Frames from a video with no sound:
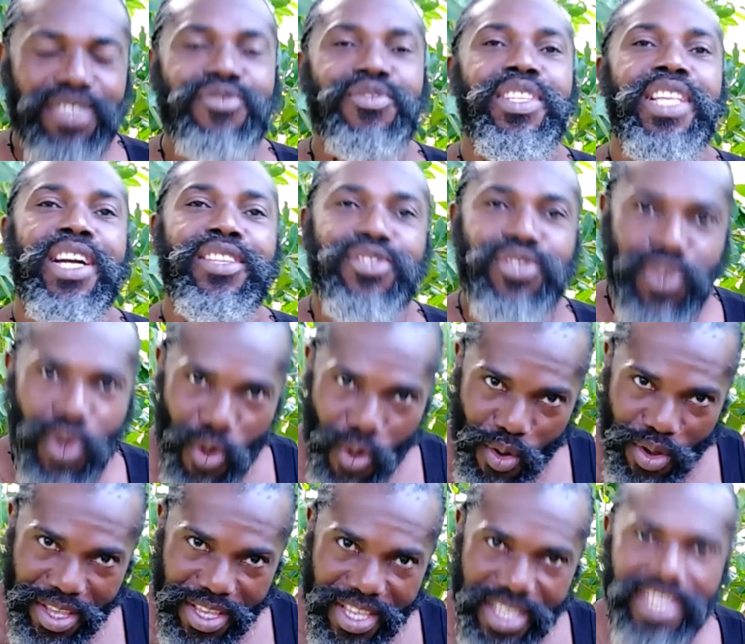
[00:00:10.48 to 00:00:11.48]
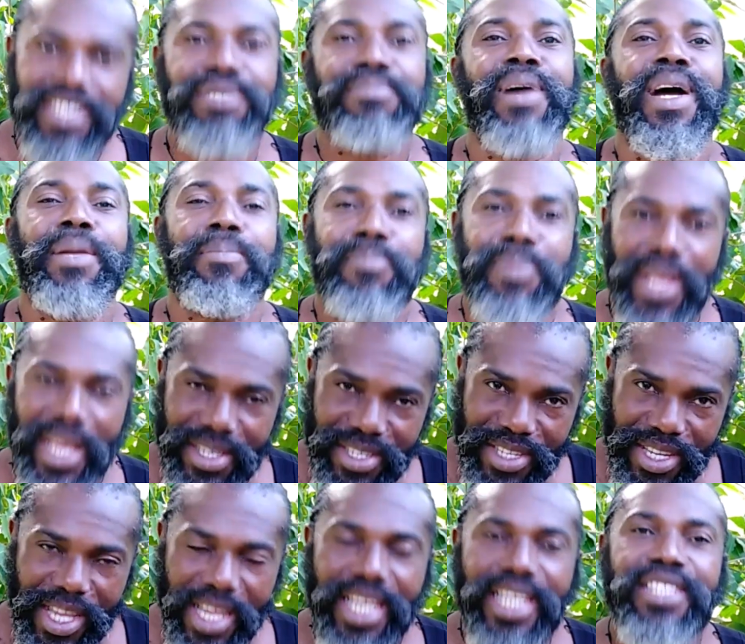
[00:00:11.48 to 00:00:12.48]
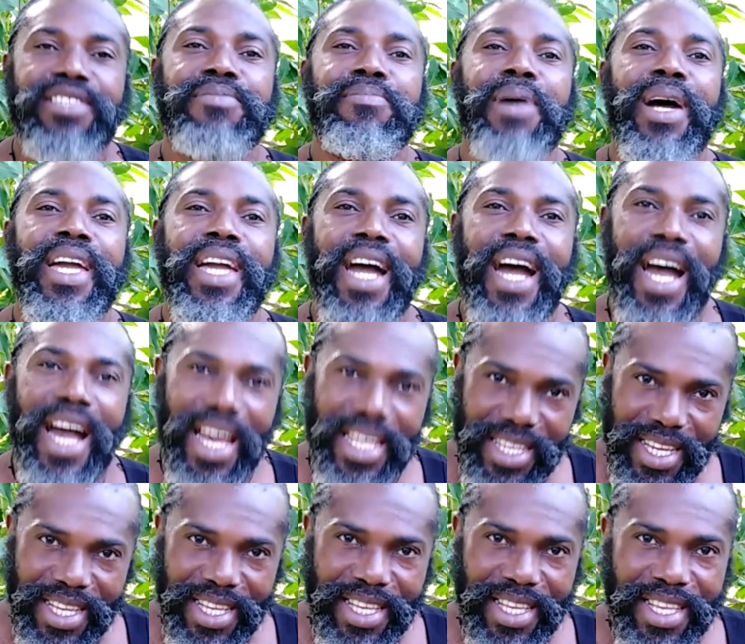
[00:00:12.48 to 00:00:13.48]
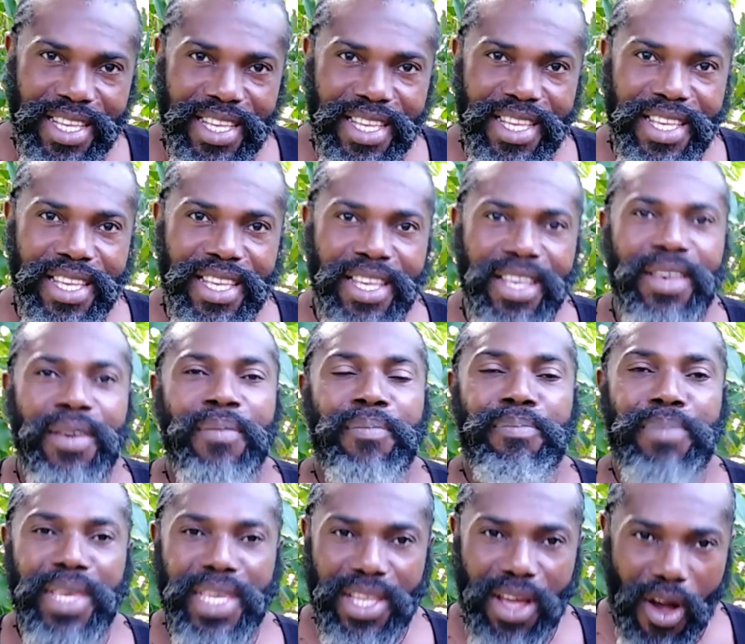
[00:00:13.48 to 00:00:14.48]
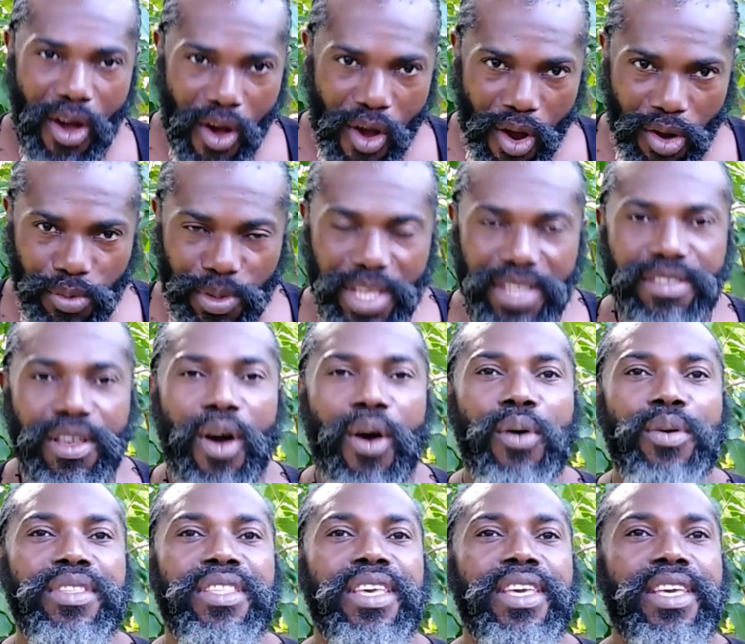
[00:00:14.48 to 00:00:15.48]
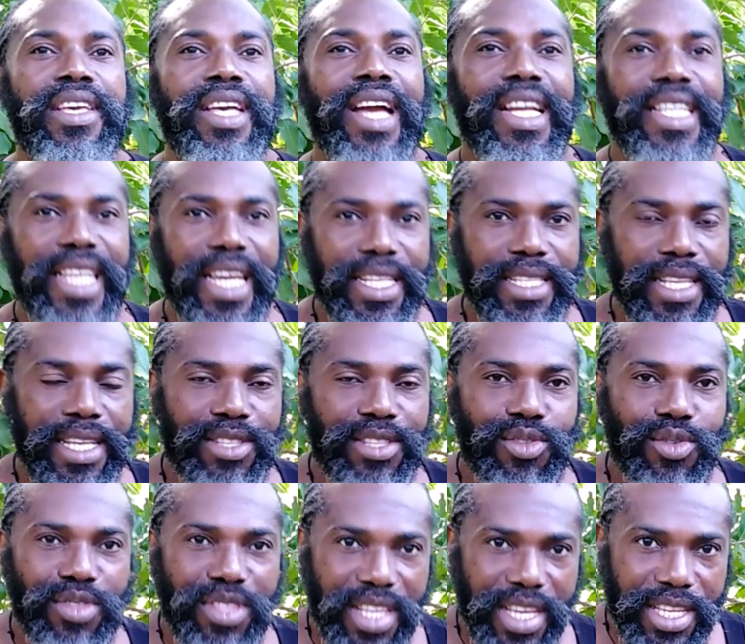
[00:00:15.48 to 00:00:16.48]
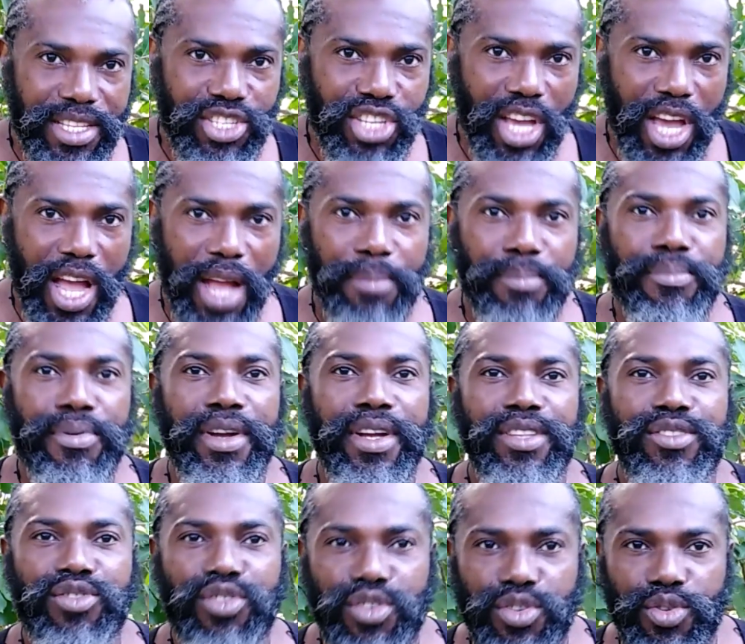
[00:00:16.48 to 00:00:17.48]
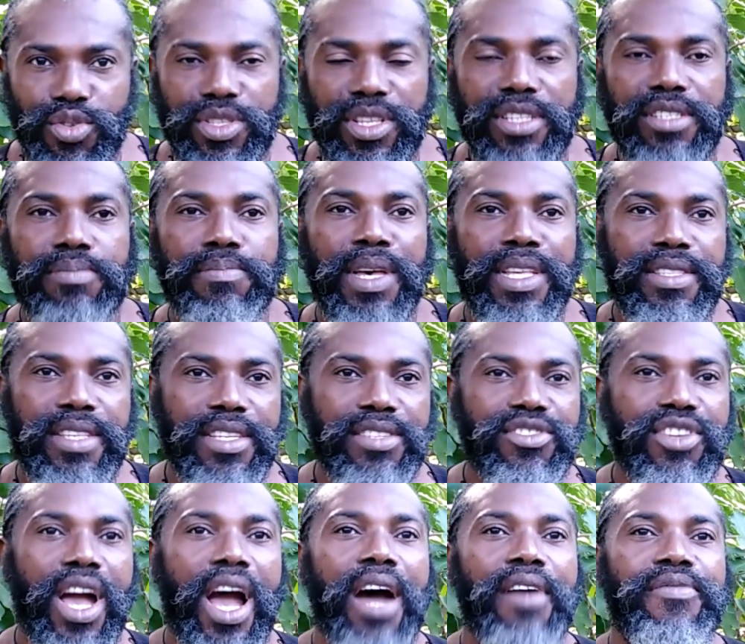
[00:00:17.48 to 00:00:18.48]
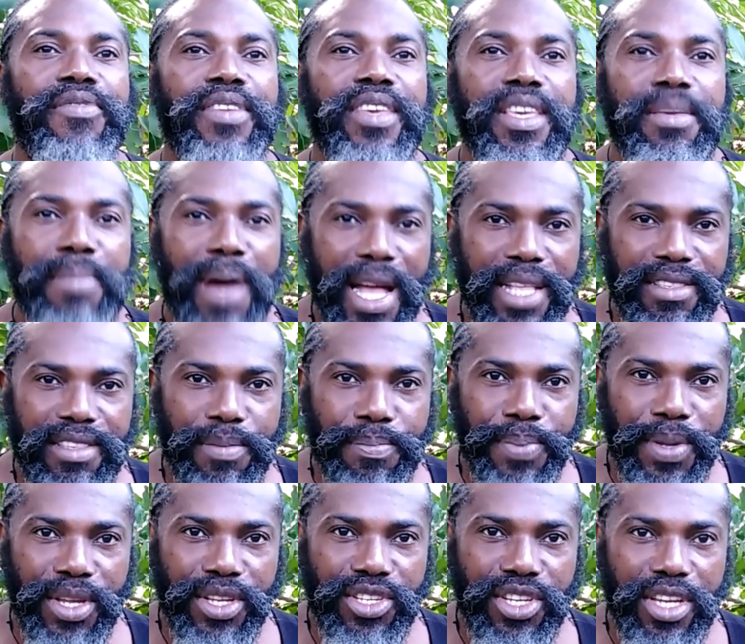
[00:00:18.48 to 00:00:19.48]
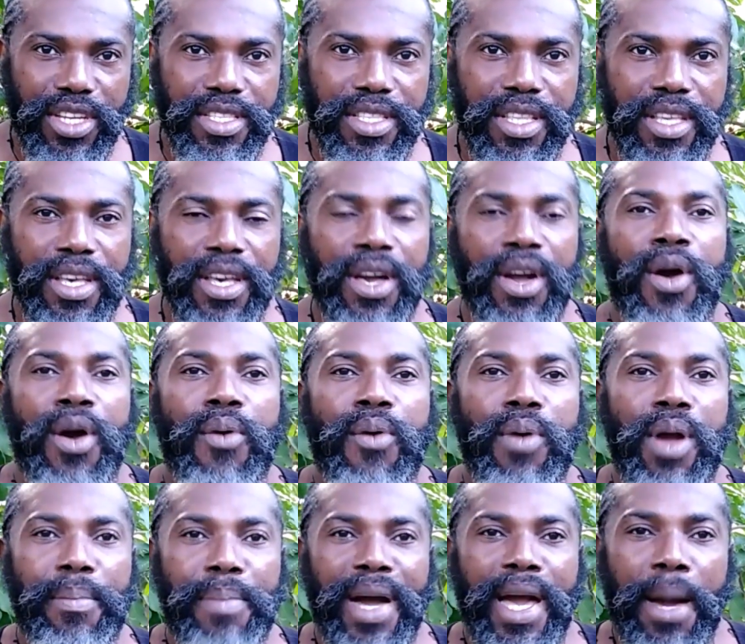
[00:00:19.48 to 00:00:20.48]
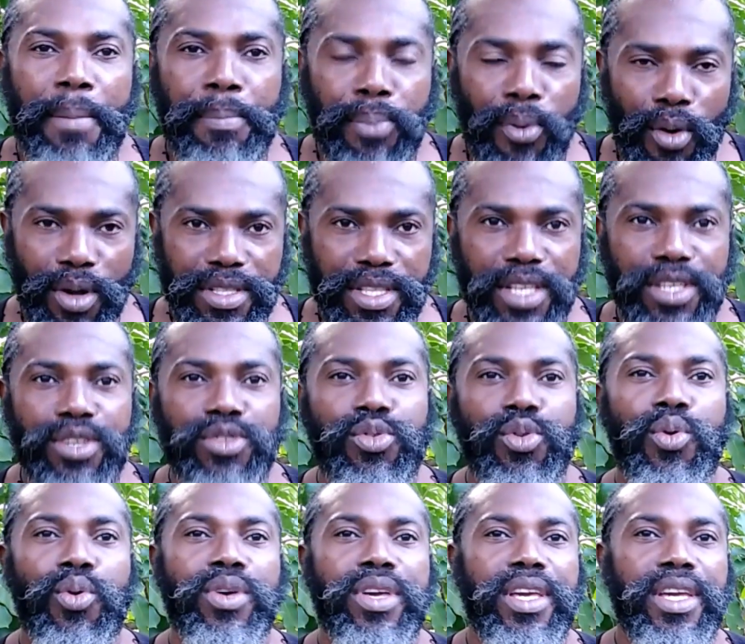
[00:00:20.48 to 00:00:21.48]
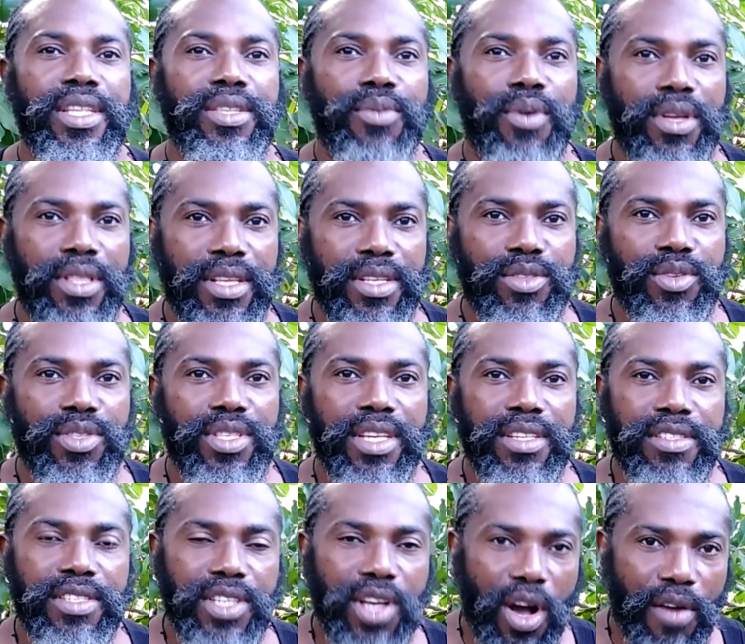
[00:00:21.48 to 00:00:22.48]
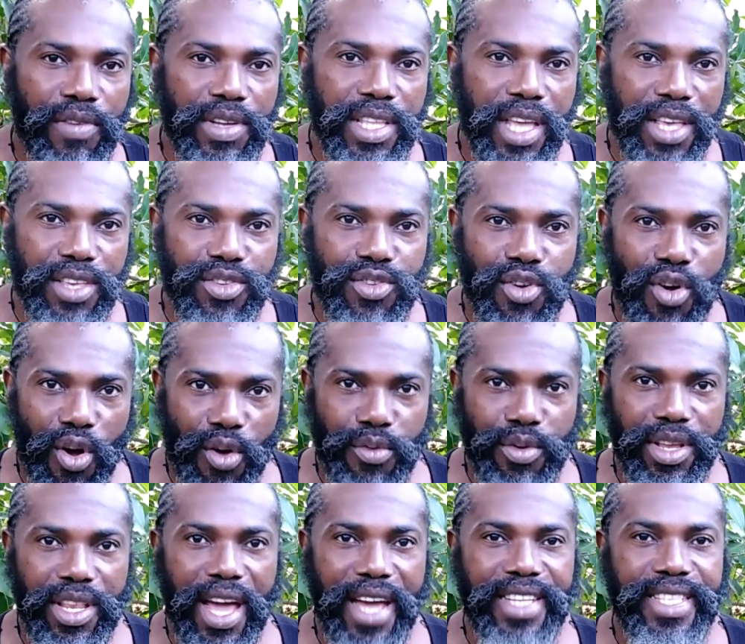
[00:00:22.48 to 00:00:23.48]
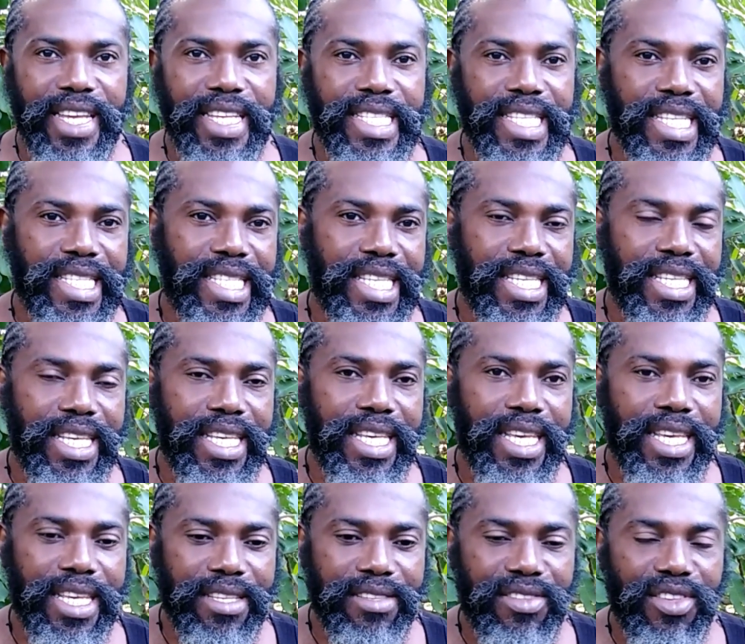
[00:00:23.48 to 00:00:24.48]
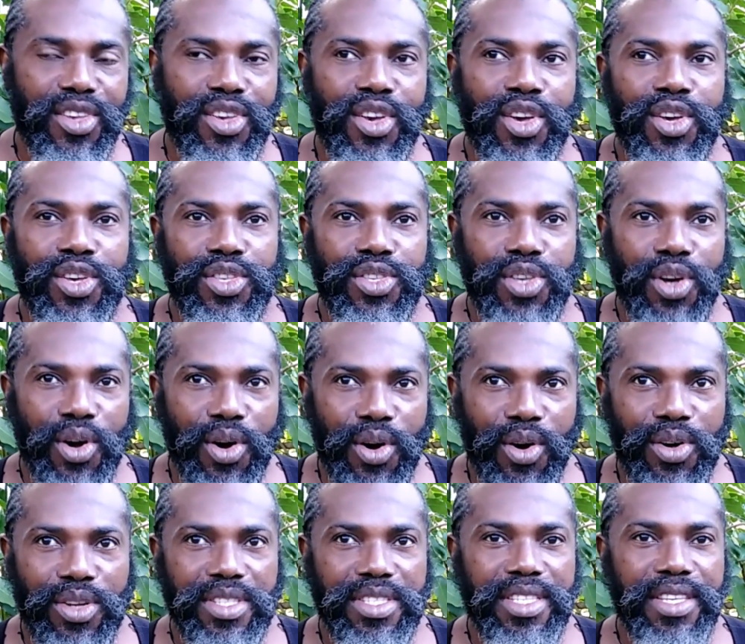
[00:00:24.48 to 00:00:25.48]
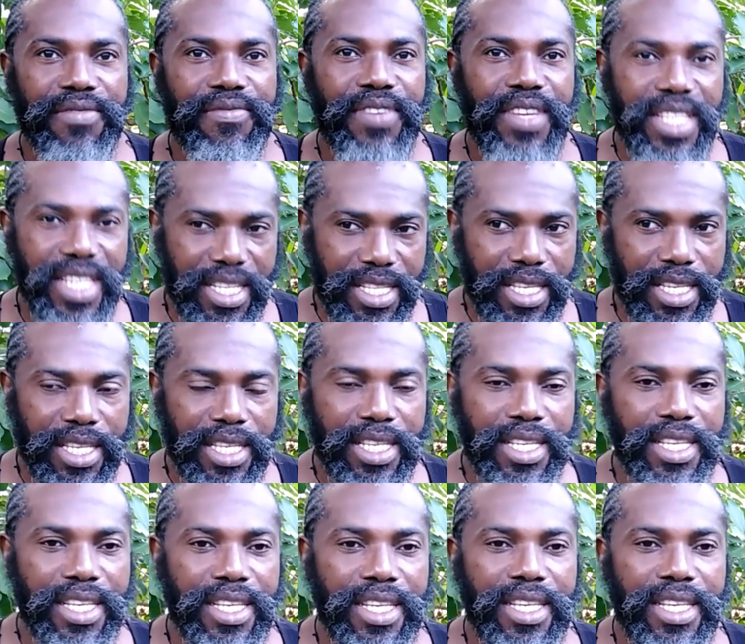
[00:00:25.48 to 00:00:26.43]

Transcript: It's really a joy. It's my pleasure. It's my honor being always out here connected to nature and bringing to you this message of emancipation, whereby I'm pointing you to look inwardly to discover that your real identity is your divinity.